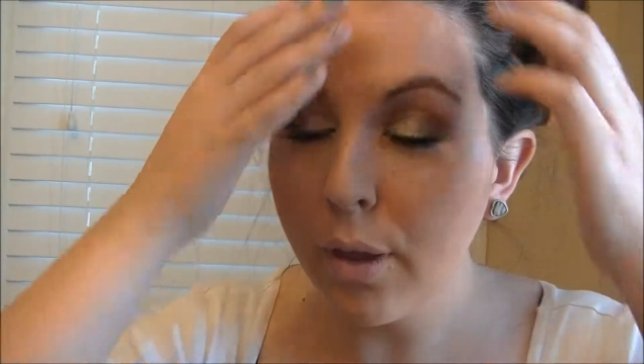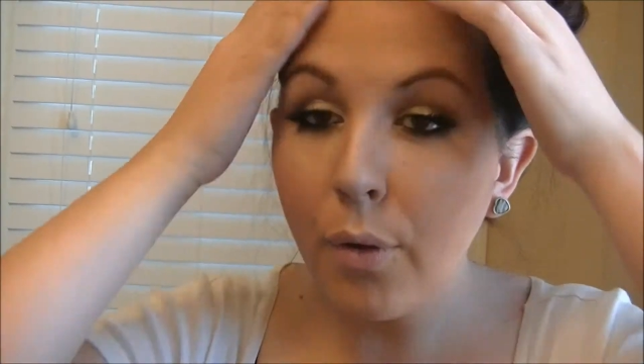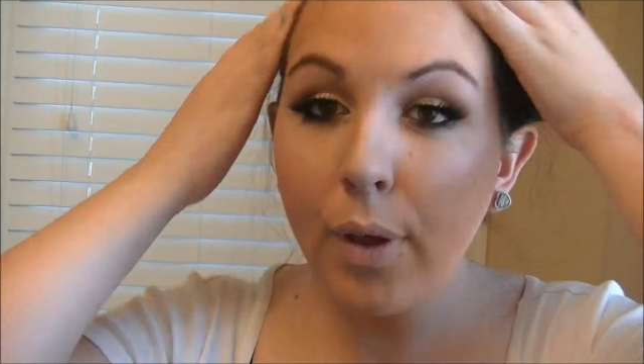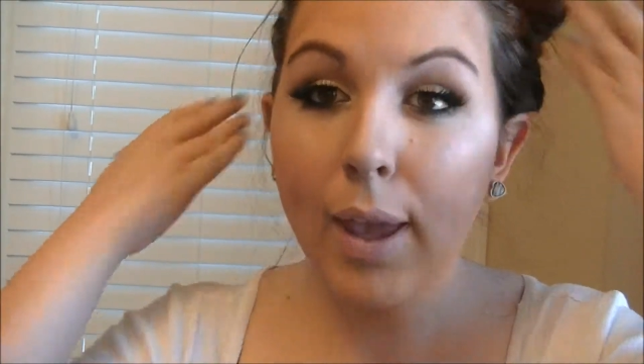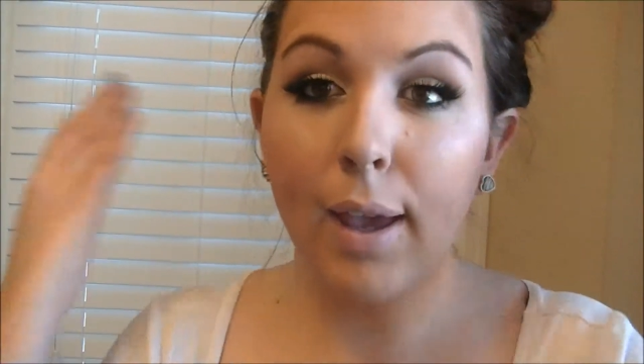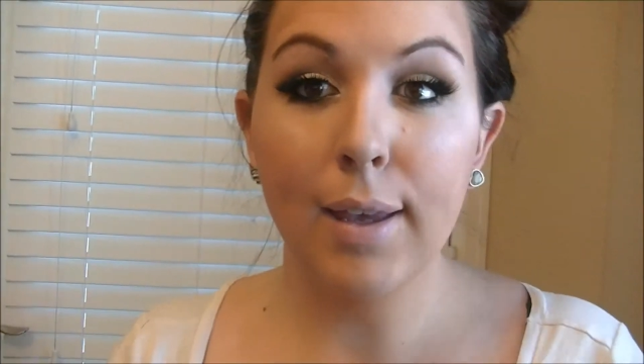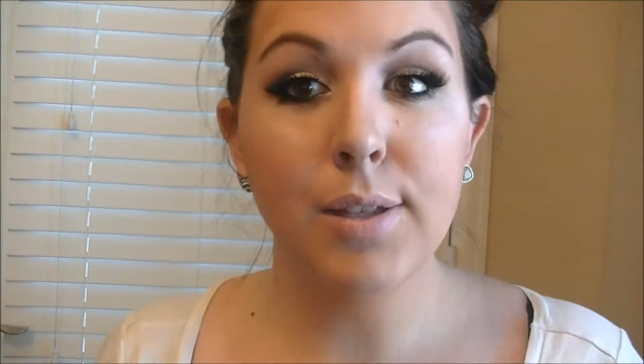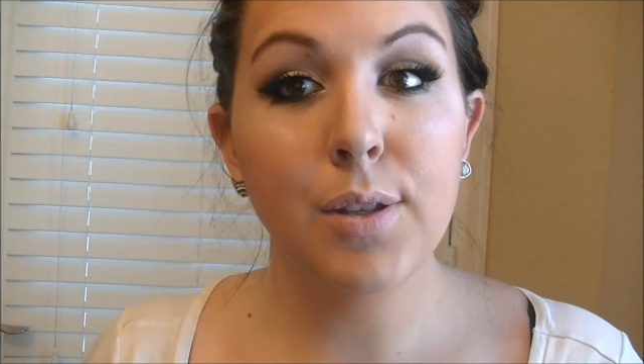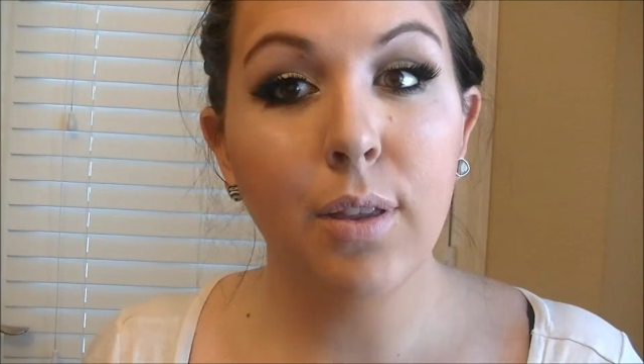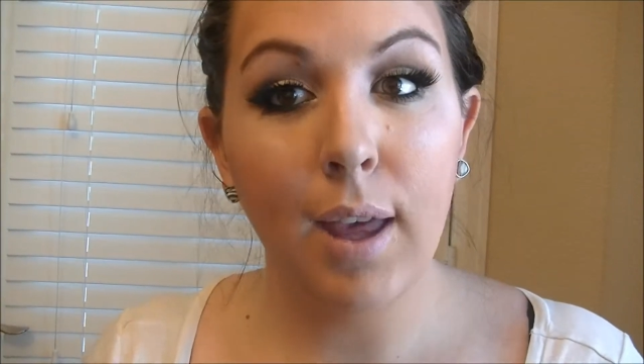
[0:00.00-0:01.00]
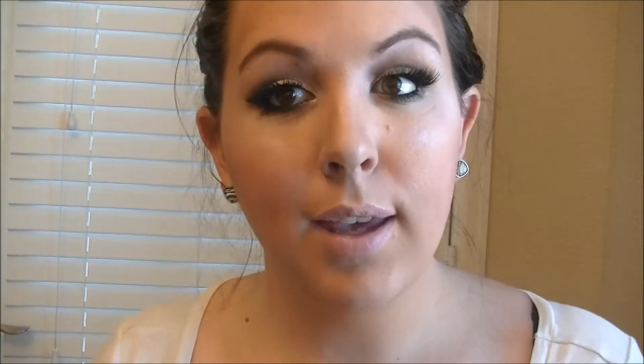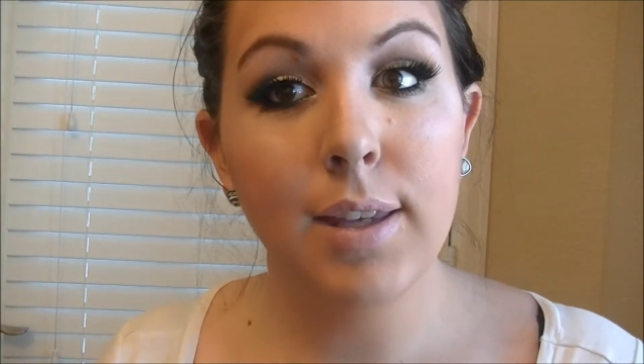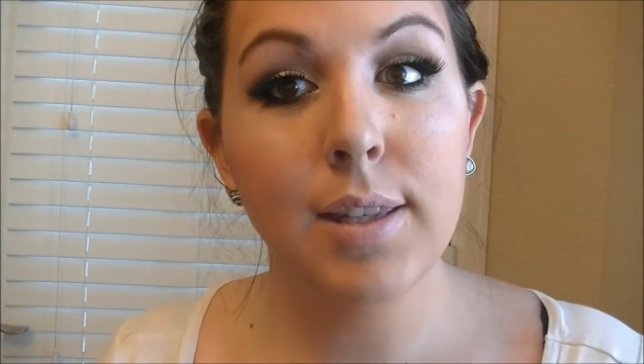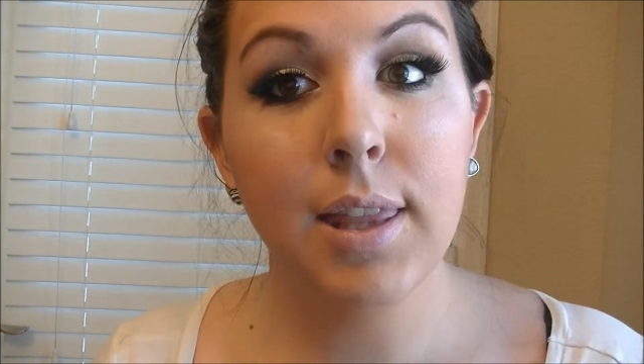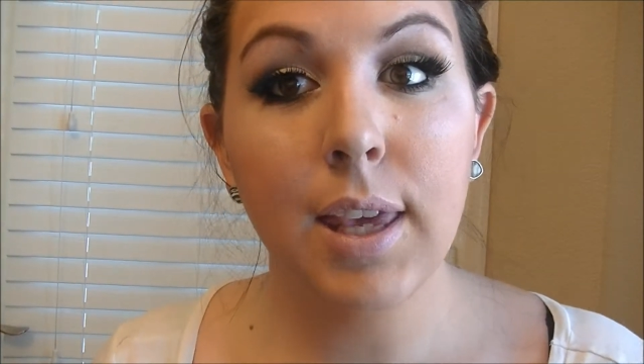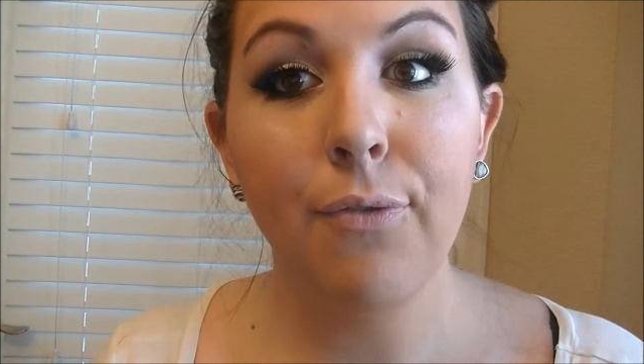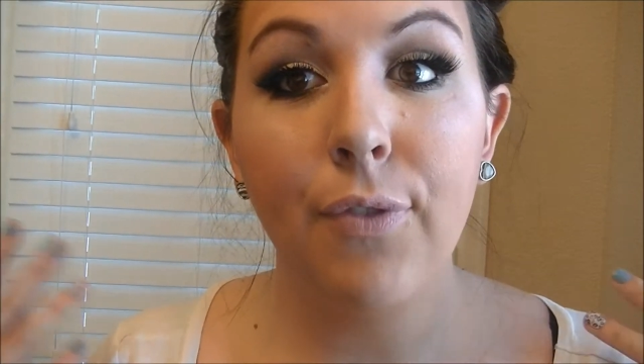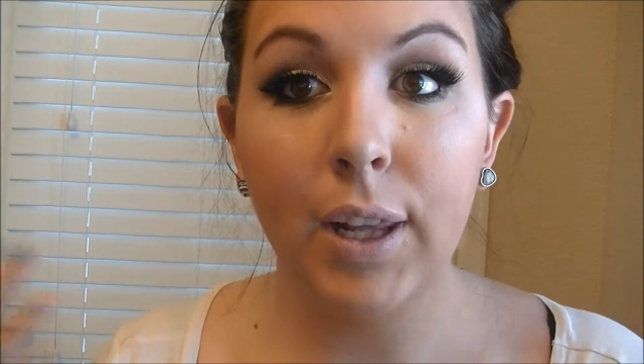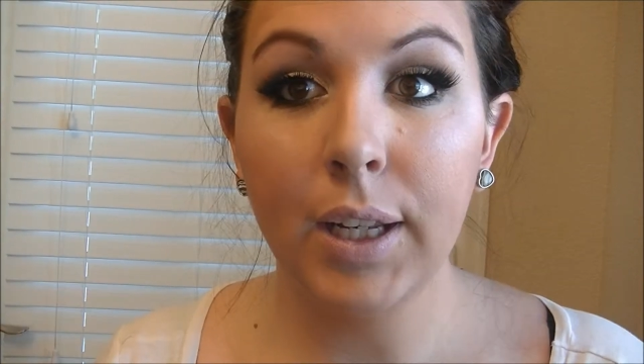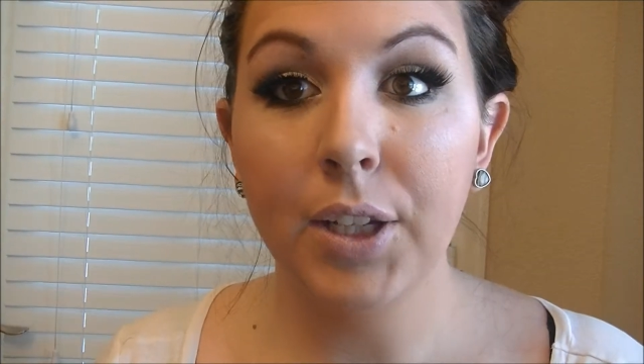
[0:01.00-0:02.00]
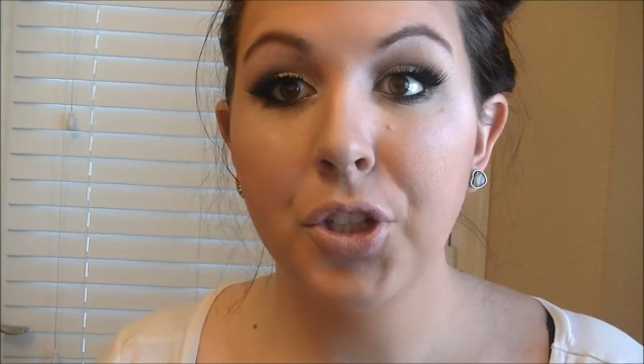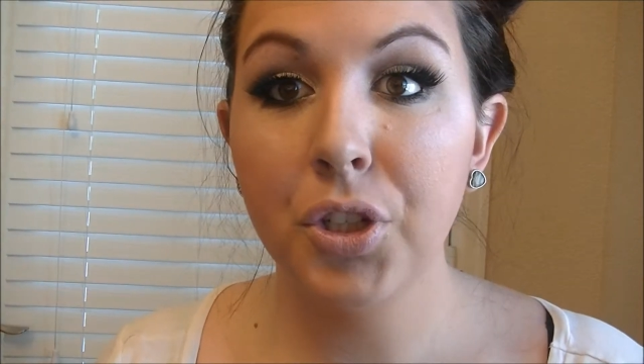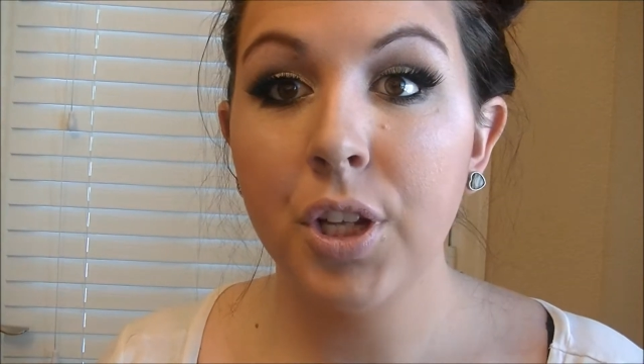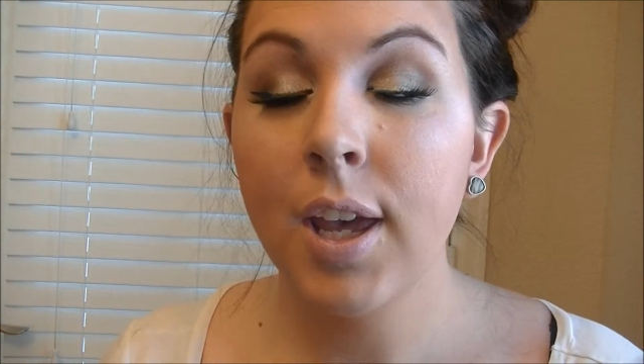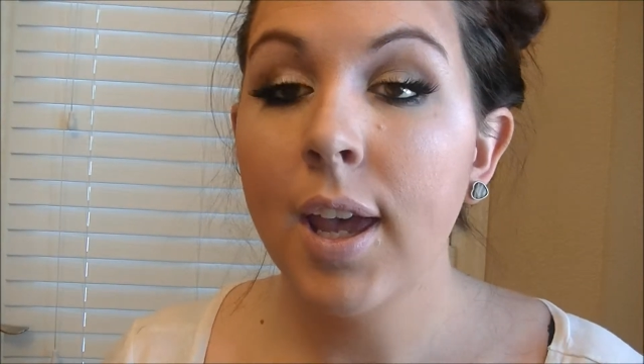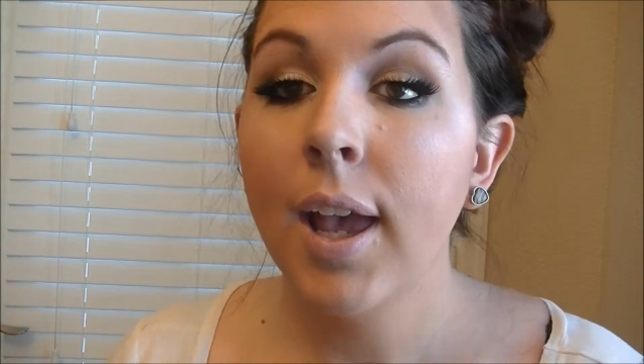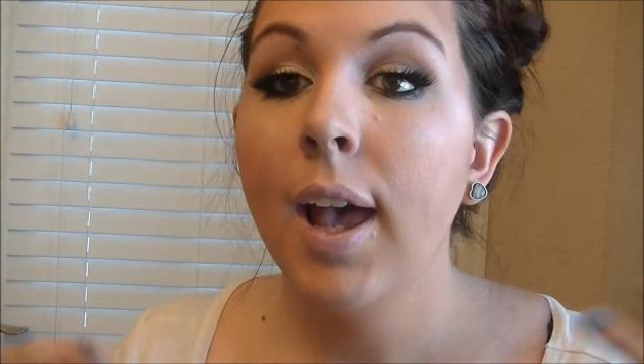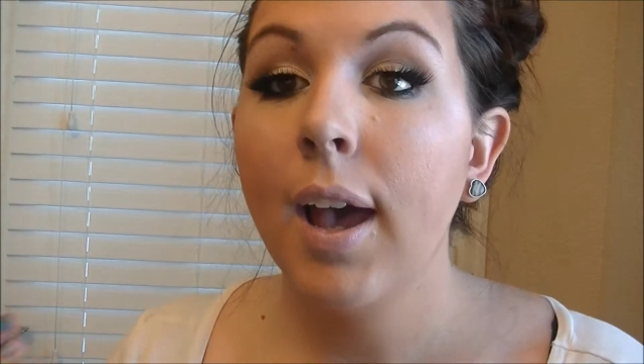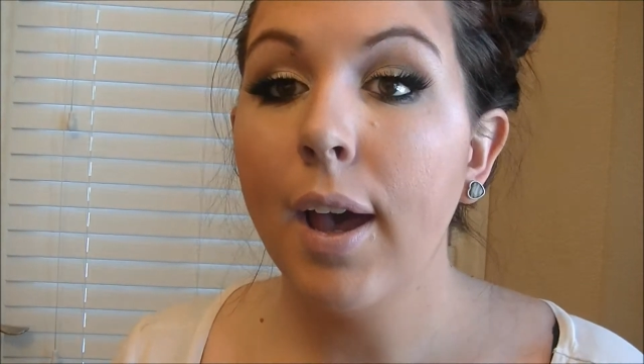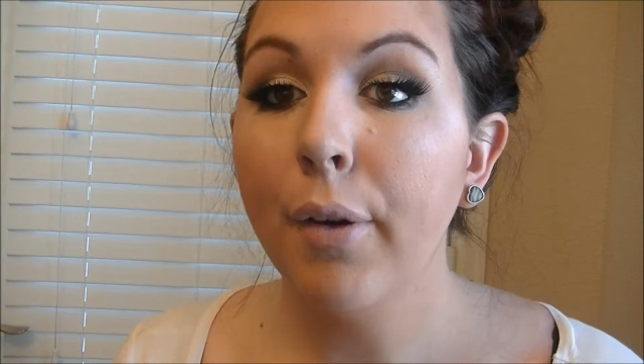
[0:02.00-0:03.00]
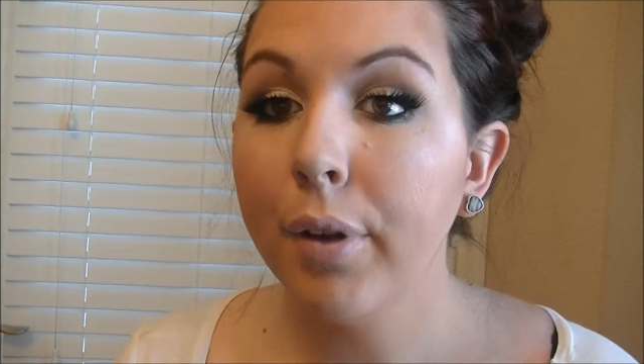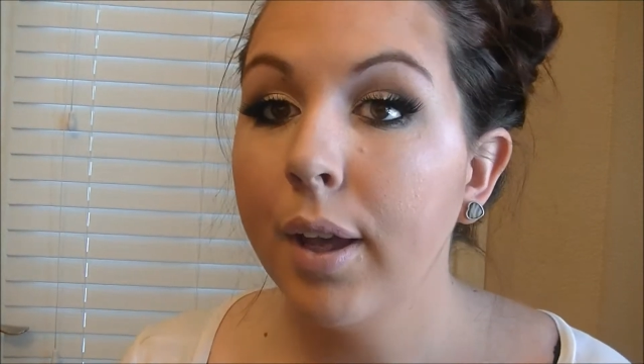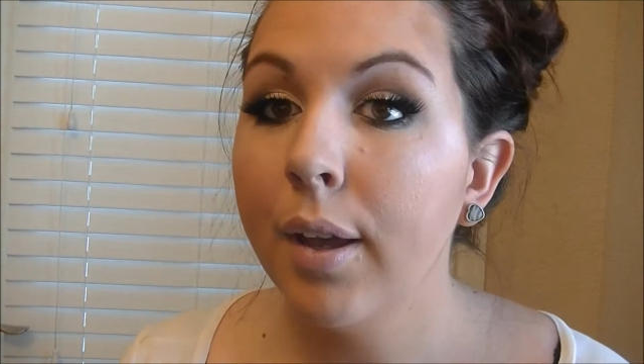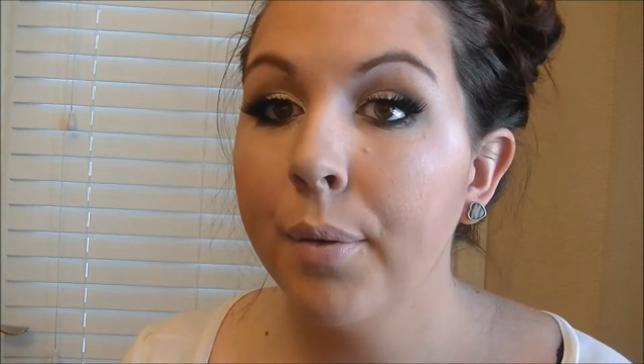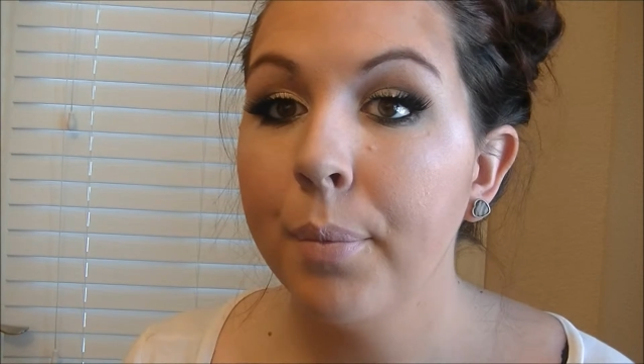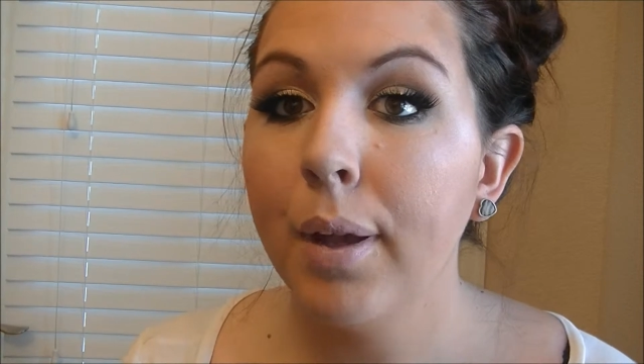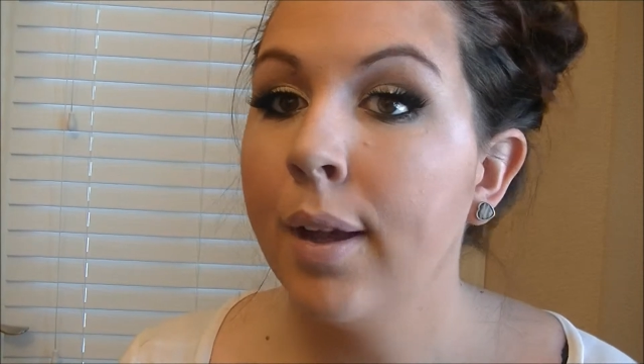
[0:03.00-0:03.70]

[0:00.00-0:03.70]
Okay guys, so that is the finished outcome.